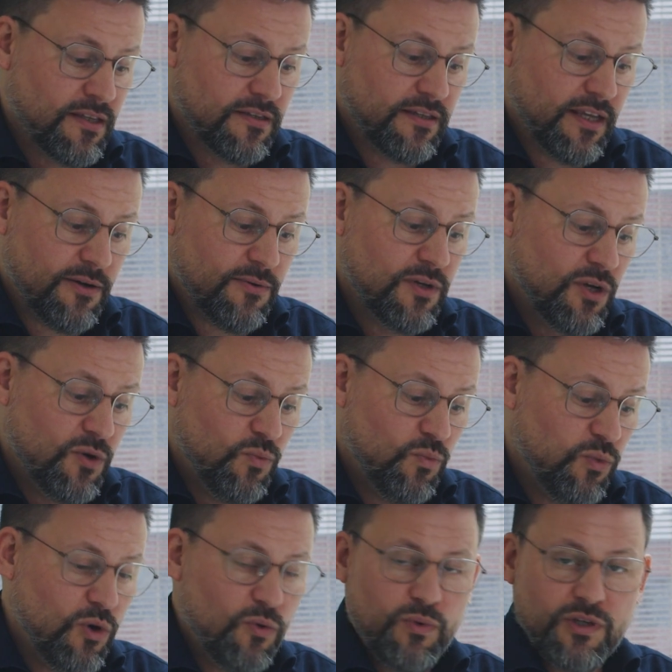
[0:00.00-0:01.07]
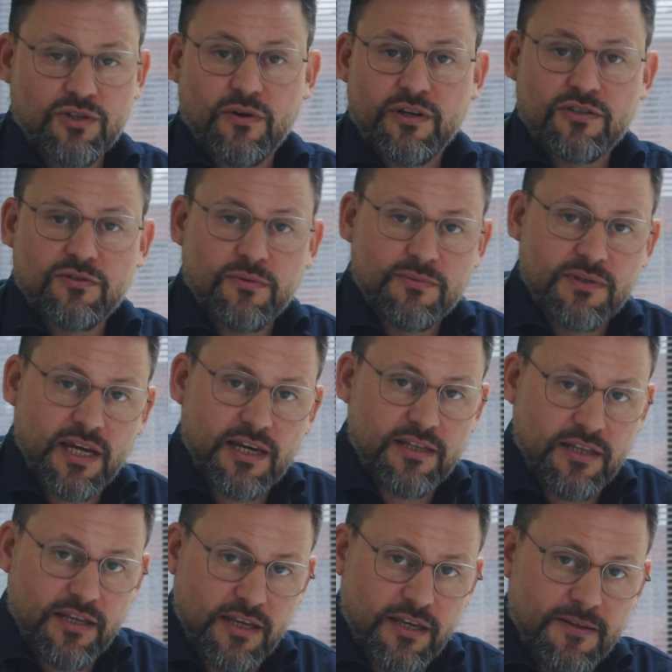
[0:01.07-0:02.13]
Now, what we're trying to
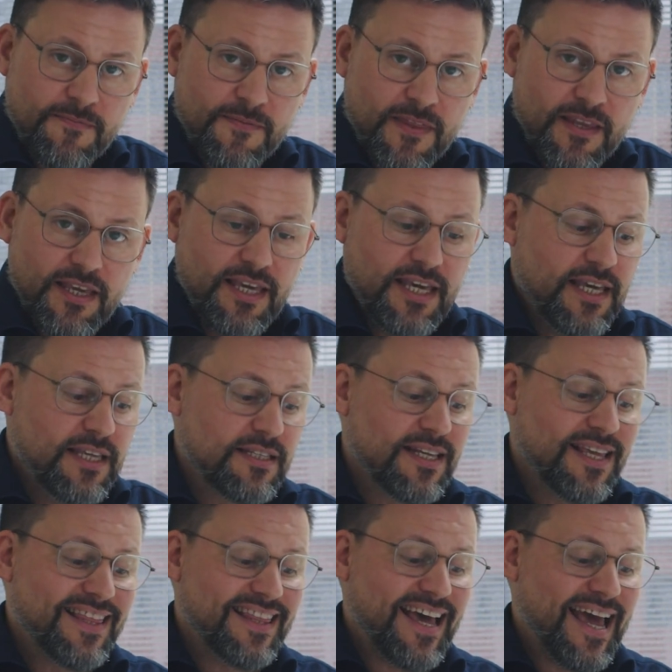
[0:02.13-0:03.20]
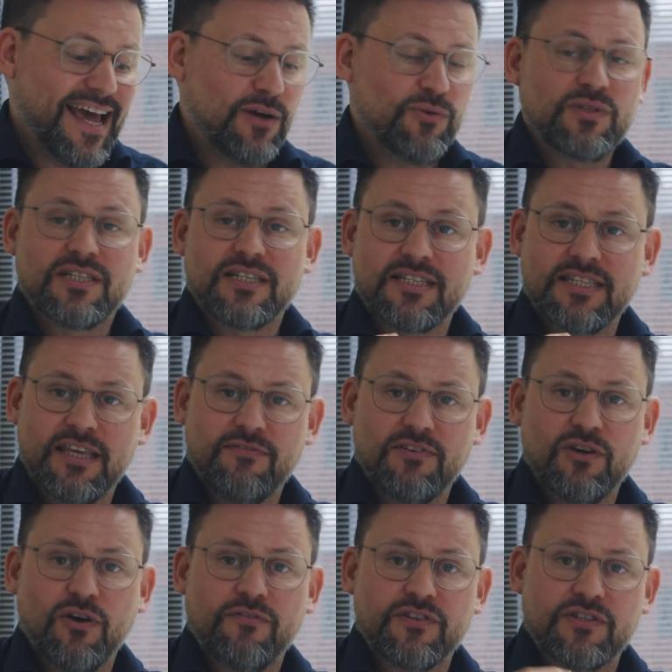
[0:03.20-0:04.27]
obtain here is the house is
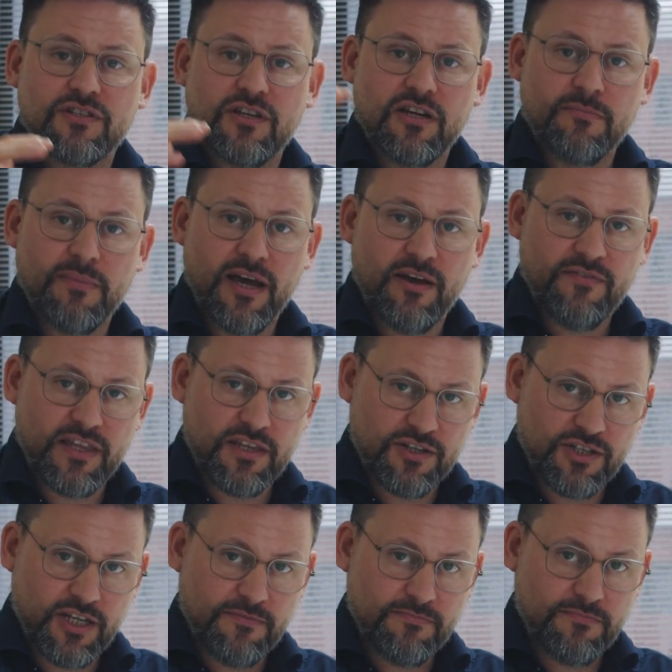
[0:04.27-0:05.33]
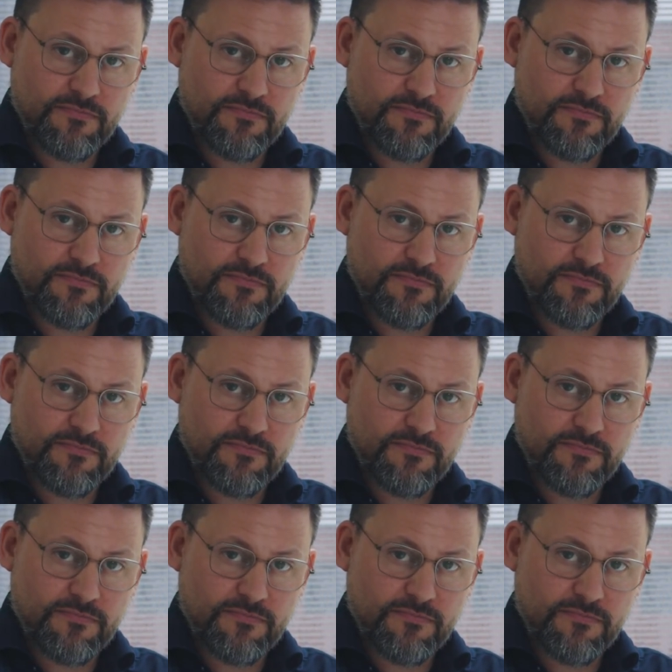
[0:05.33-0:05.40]
giving off a certain amount of energy.